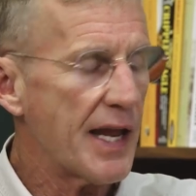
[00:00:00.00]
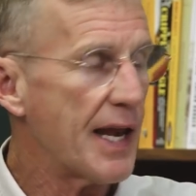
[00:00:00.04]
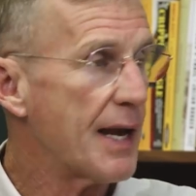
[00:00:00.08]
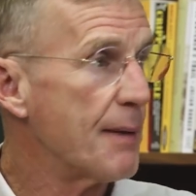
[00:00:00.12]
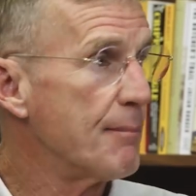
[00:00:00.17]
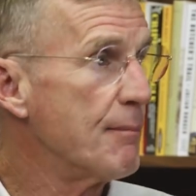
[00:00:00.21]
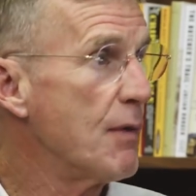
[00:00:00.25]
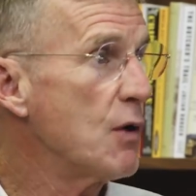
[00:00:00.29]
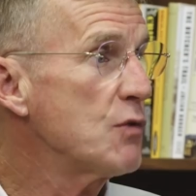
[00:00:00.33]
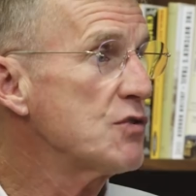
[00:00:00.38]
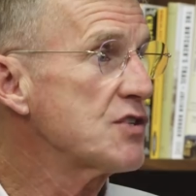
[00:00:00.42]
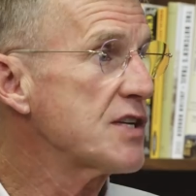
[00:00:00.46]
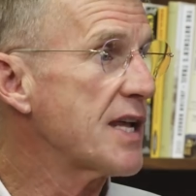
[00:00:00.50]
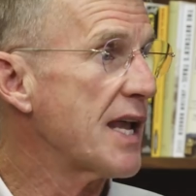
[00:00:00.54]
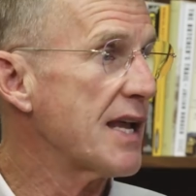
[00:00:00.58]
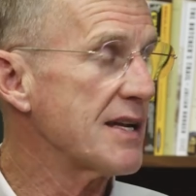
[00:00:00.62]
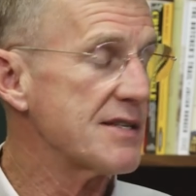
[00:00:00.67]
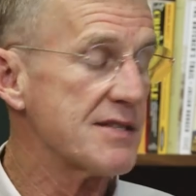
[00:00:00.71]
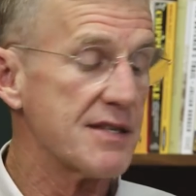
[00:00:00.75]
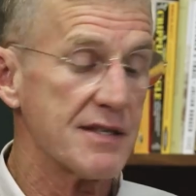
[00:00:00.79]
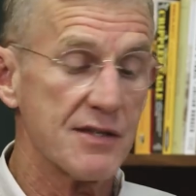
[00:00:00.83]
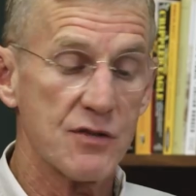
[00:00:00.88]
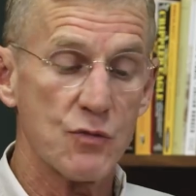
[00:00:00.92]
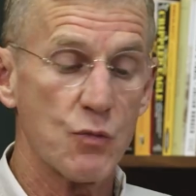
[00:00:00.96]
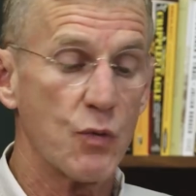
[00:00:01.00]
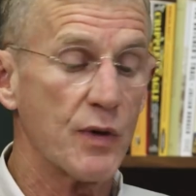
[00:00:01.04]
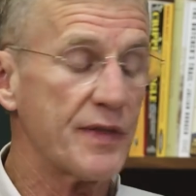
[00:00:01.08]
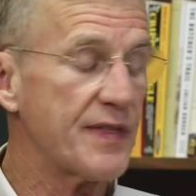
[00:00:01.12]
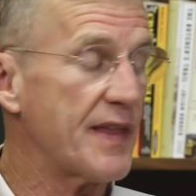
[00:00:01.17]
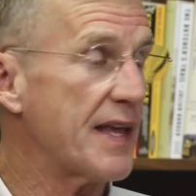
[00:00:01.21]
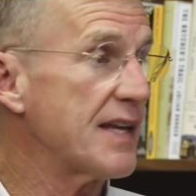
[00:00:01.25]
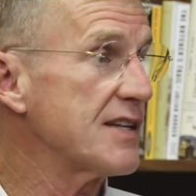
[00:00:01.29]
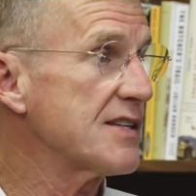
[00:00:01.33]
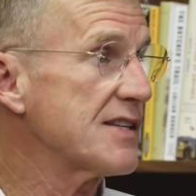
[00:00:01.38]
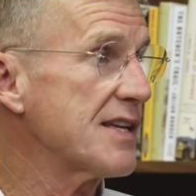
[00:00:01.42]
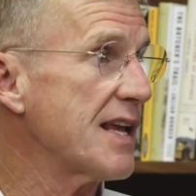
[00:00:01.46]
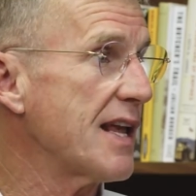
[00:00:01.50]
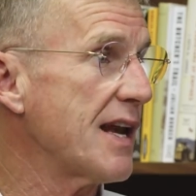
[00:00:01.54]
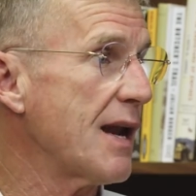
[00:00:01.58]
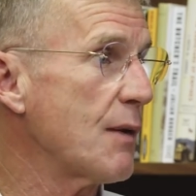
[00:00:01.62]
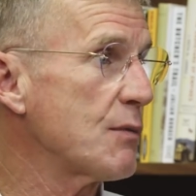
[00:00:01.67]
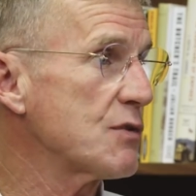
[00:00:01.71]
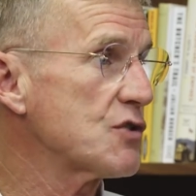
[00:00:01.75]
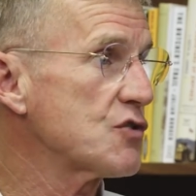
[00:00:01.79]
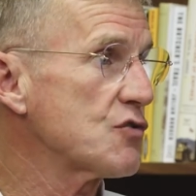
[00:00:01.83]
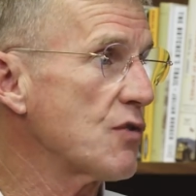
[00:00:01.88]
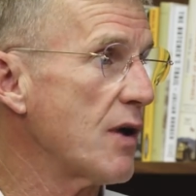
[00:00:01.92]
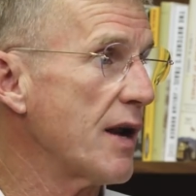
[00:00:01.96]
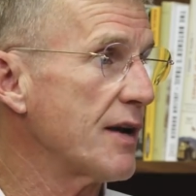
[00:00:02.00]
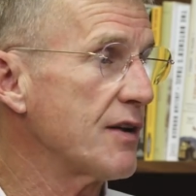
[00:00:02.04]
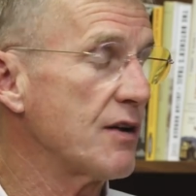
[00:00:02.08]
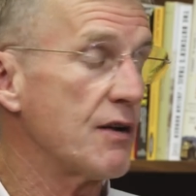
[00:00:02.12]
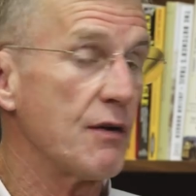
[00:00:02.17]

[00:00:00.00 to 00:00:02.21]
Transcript: And in most cases, what they said I was trying